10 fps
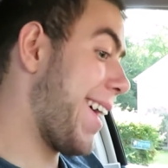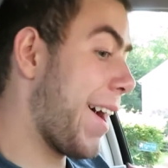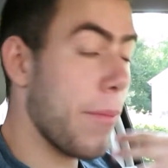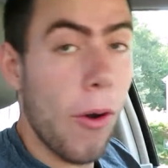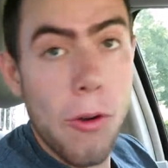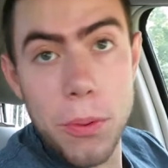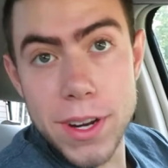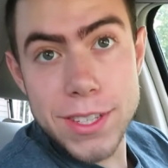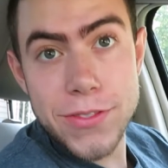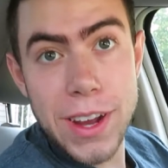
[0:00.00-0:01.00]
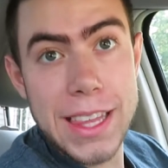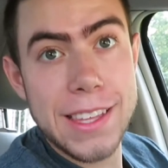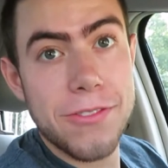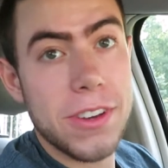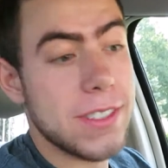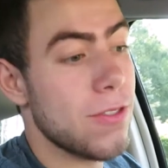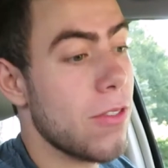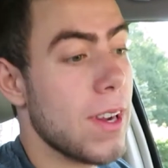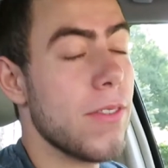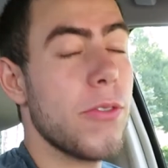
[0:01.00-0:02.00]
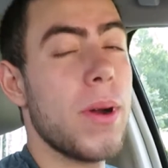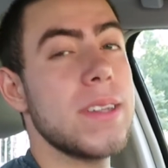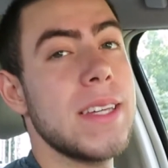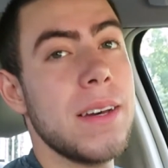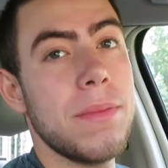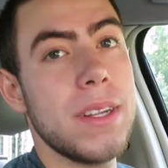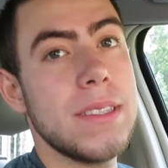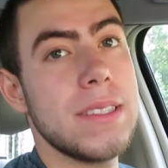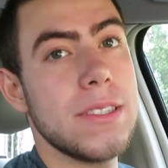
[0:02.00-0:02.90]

I'm hoping it's finally fixed. Drove around for about 10 minutes,